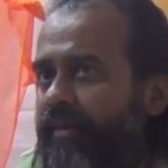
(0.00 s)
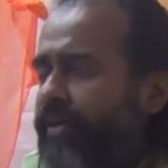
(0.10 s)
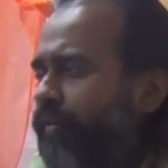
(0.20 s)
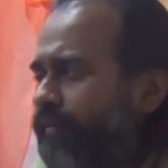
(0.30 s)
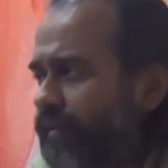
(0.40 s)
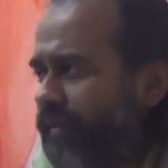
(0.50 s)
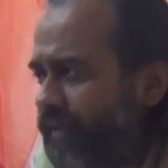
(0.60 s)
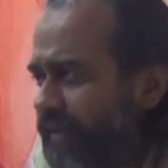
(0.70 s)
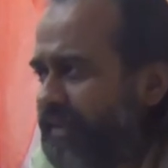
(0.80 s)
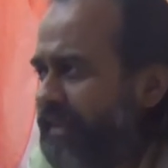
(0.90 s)
one of the
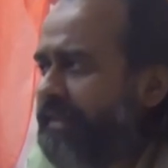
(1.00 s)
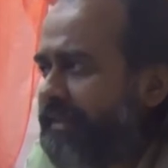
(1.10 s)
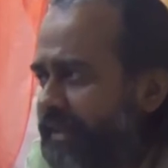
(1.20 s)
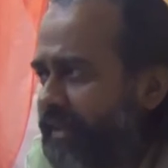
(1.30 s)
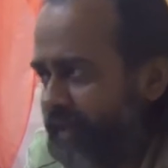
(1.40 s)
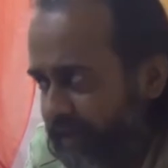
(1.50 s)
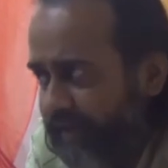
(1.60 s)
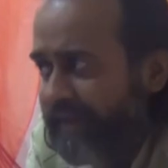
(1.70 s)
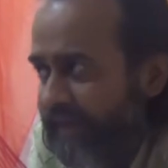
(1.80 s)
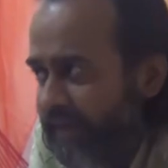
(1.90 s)
words is
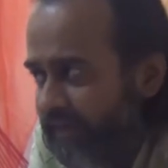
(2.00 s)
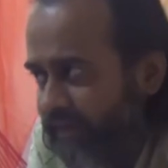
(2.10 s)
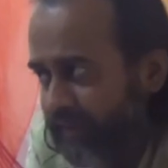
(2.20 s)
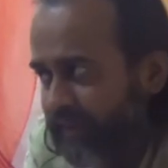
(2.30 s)
redundant